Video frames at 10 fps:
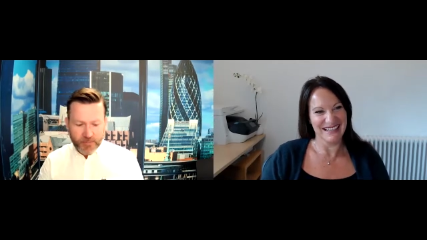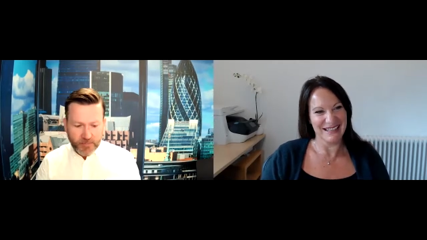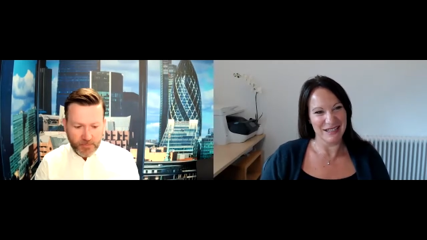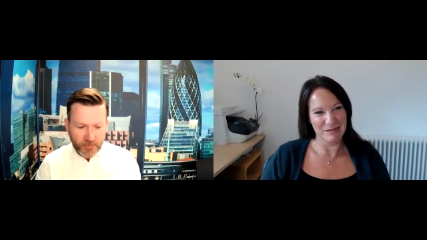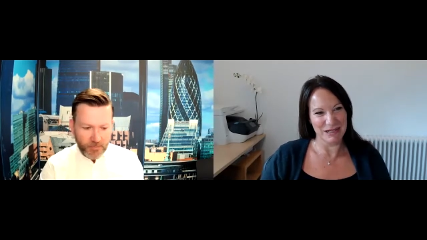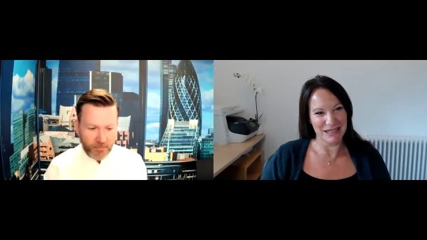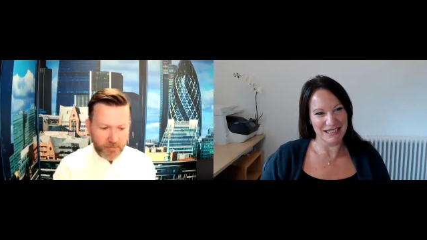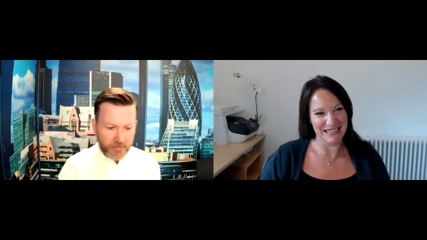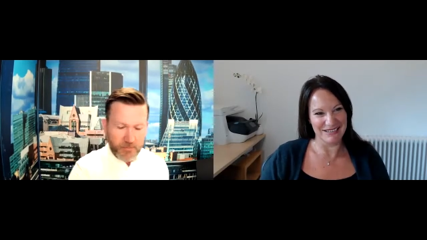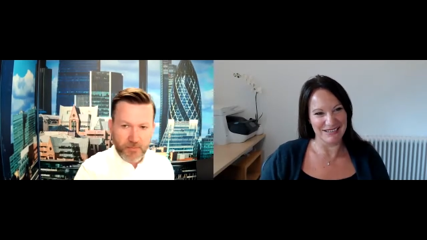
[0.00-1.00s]
Speaker 1: That's pretty
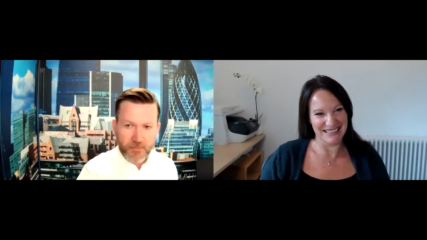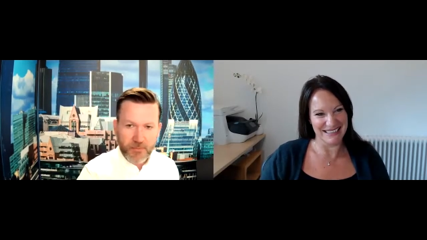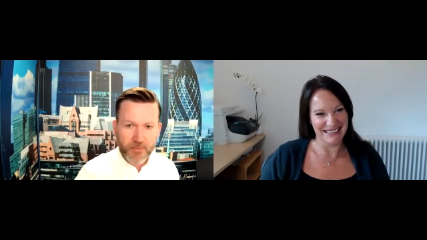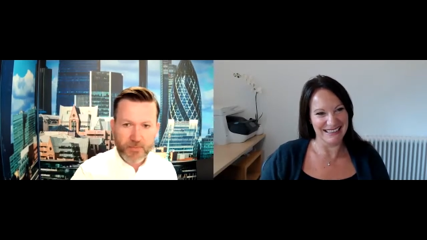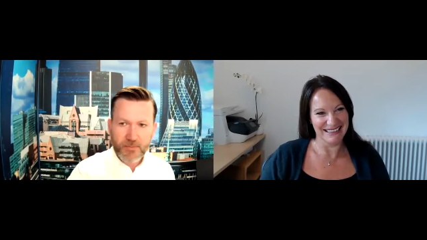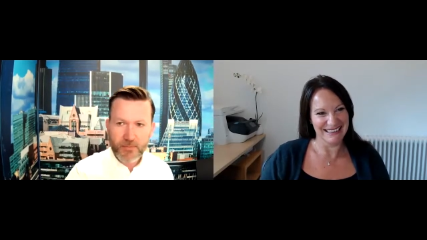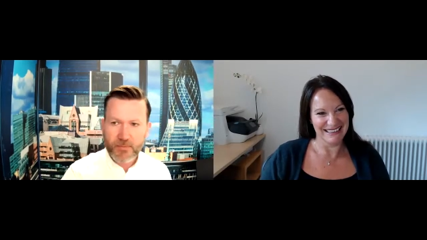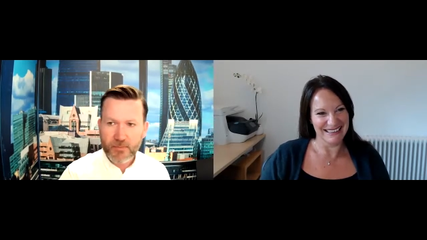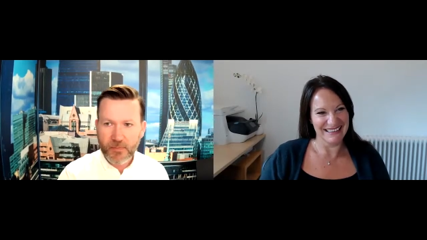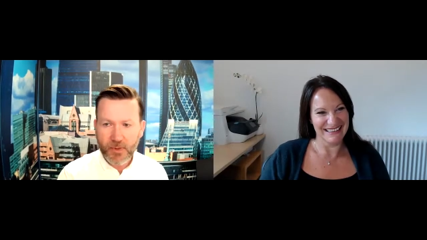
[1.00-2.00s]
sound, isn't it?
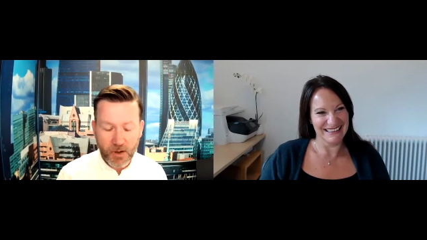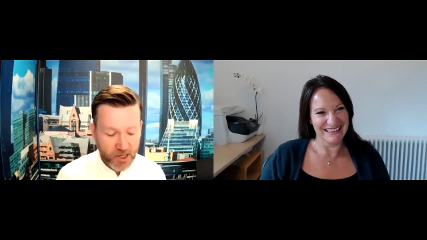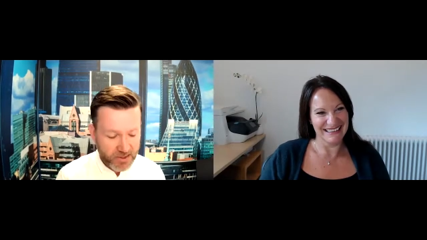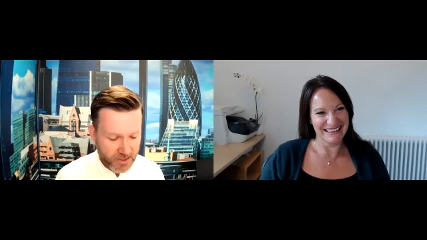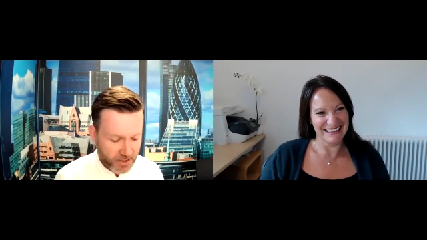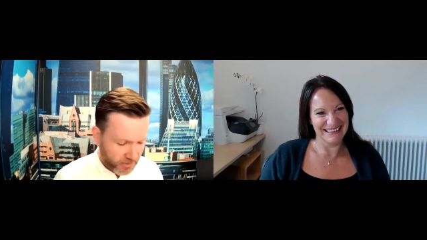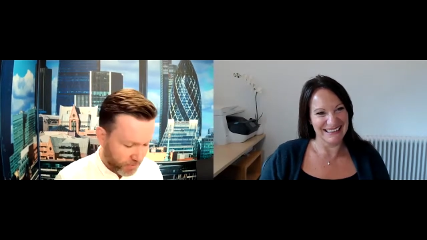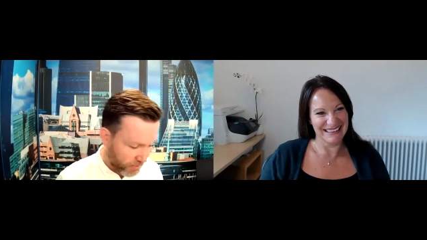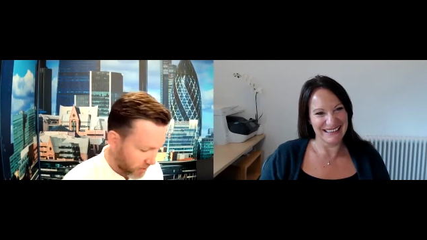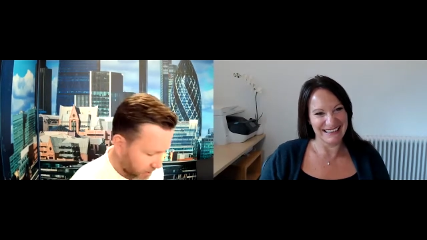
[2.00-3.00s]
Speaker 2: Well,
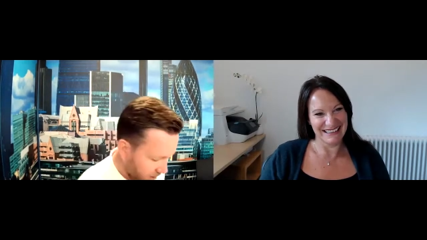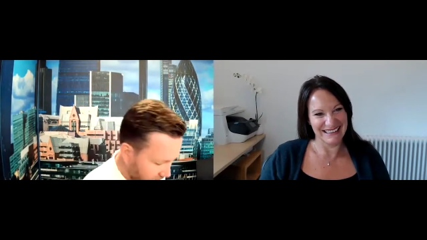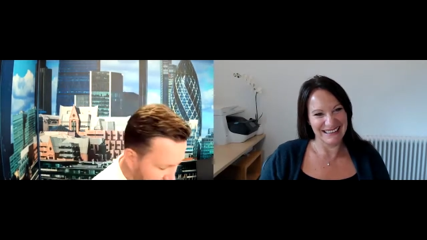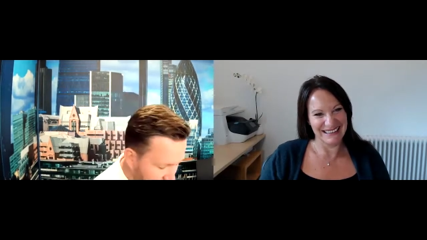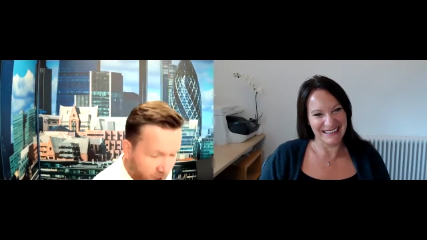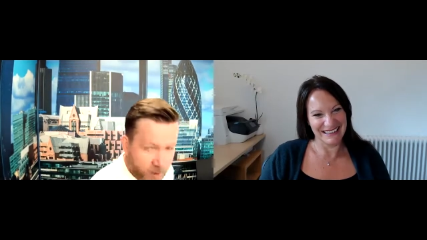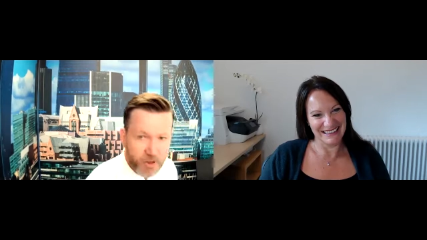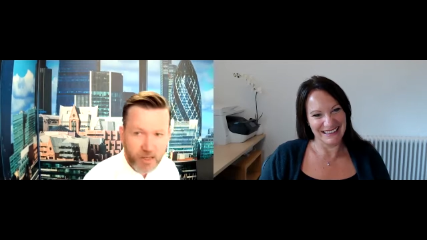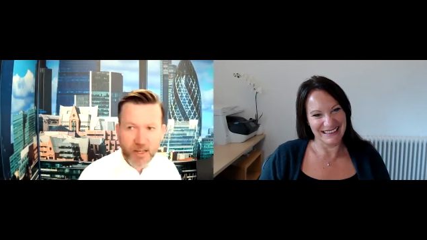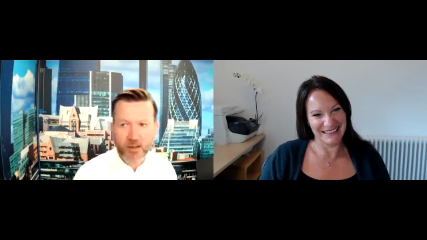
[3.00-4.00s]
at, the
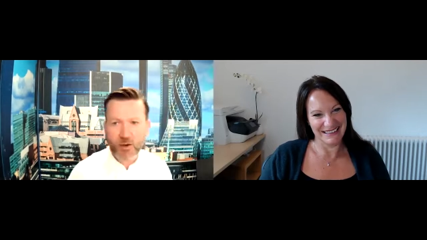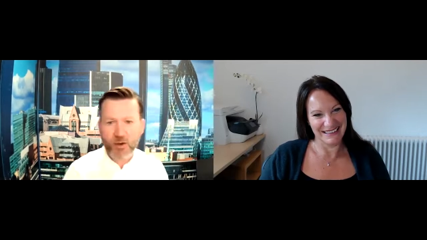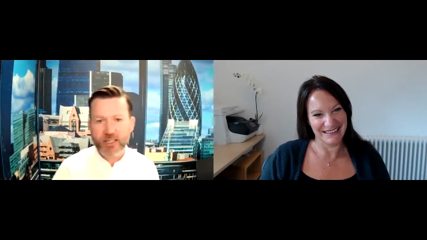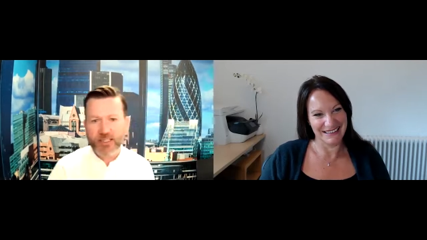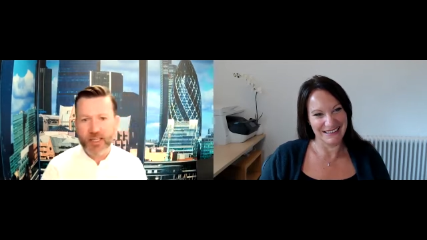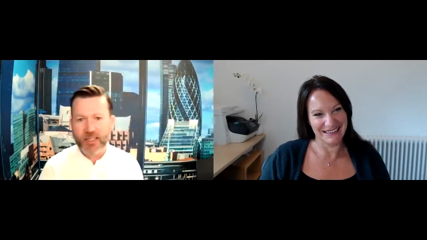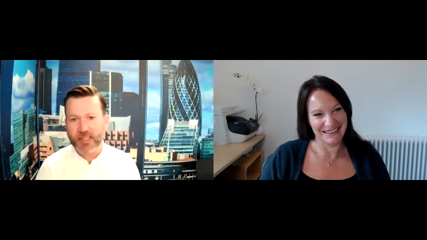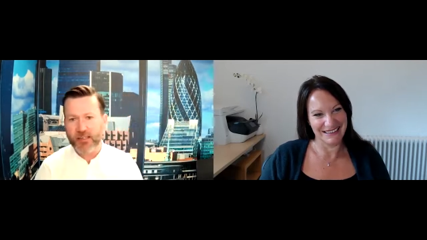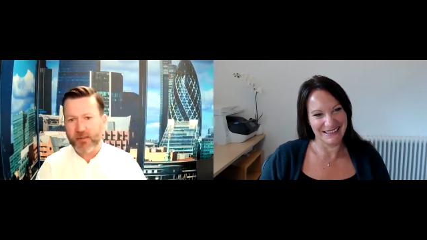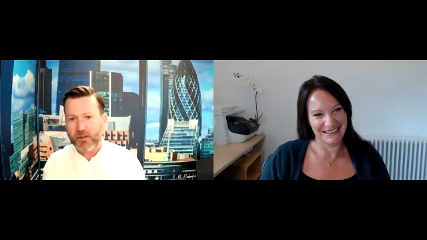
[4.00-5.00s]
moment, all these things,
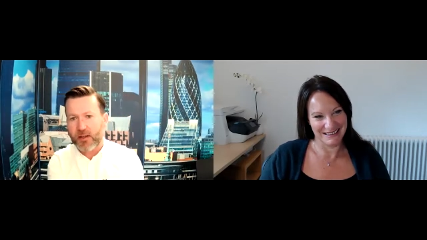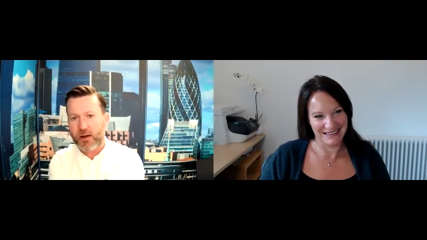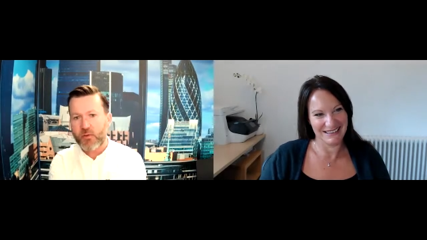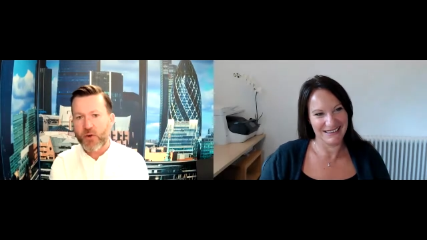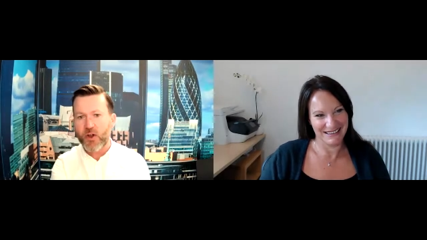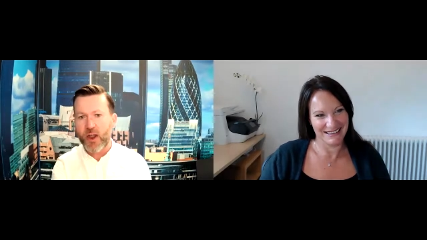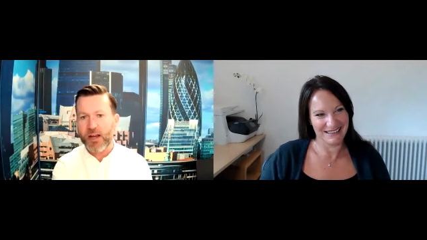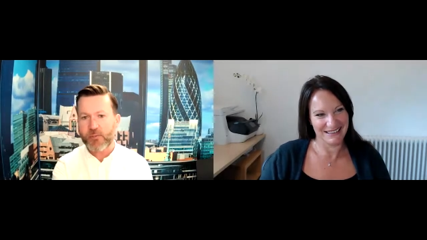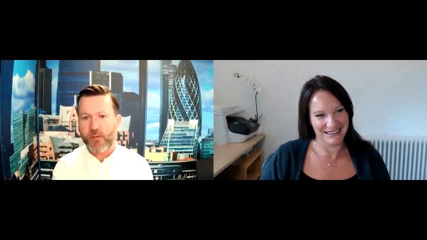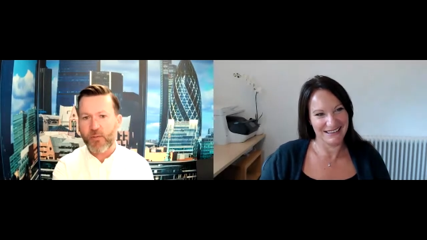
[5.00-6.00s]
and you know, we've all
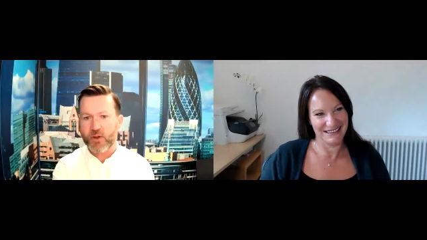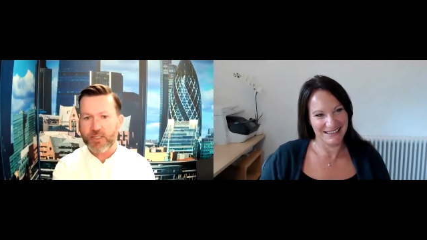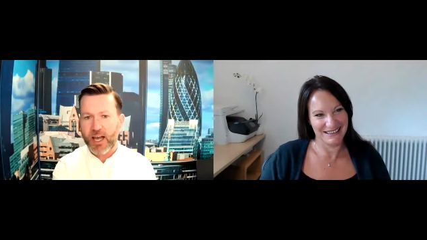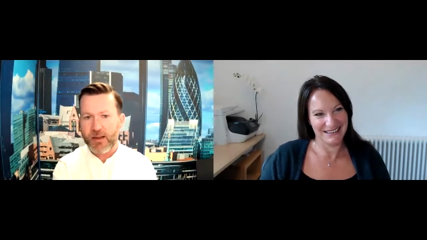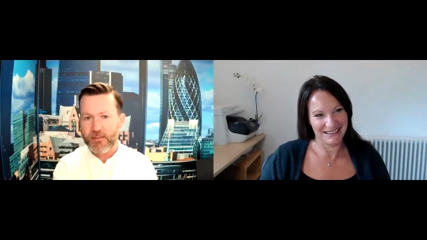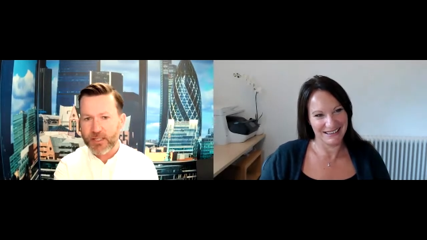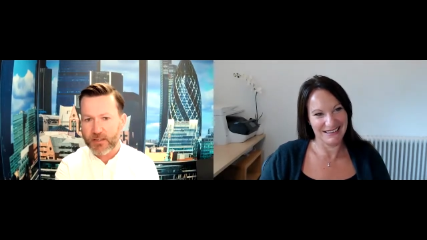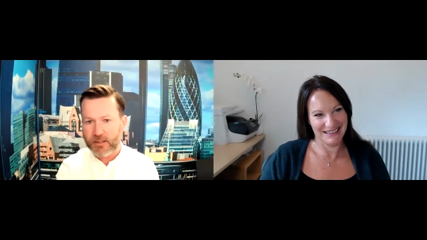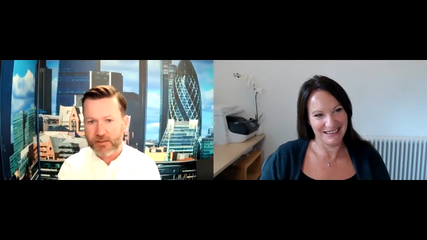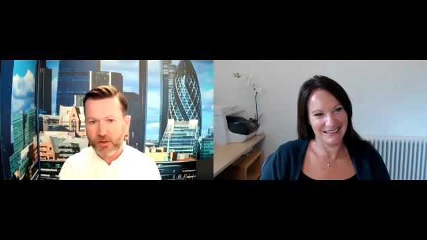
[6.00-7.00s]
had a bit more time
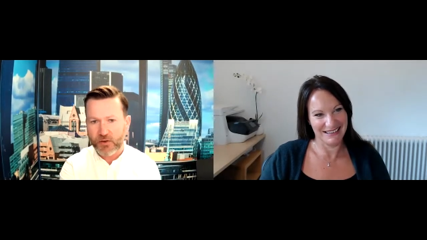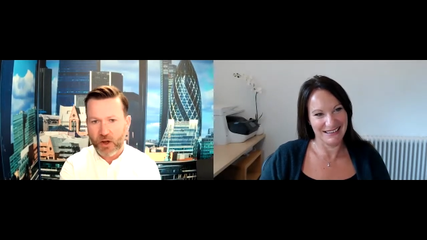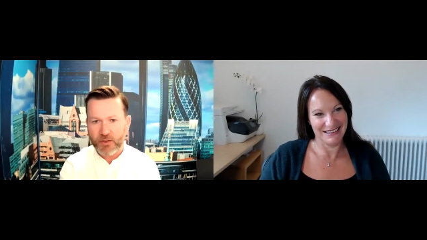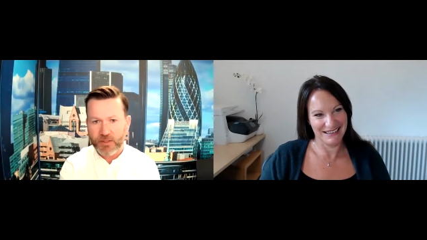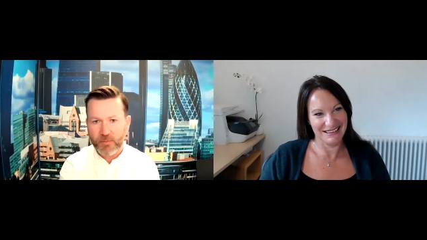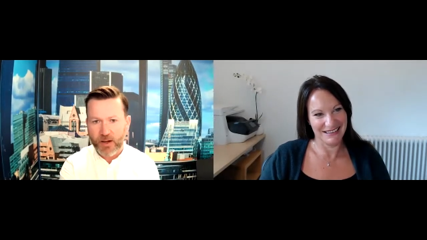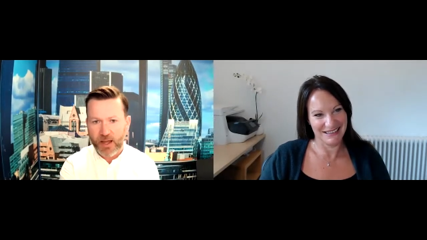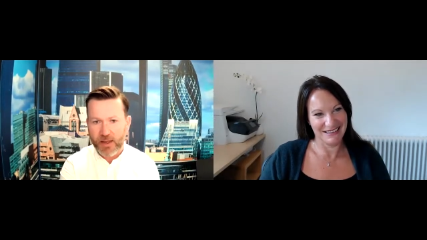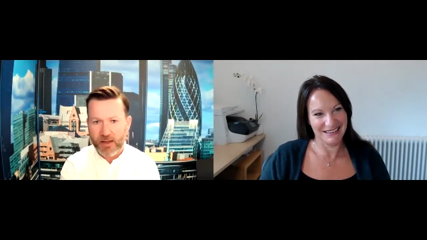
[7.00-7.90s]
to sort of contemplate.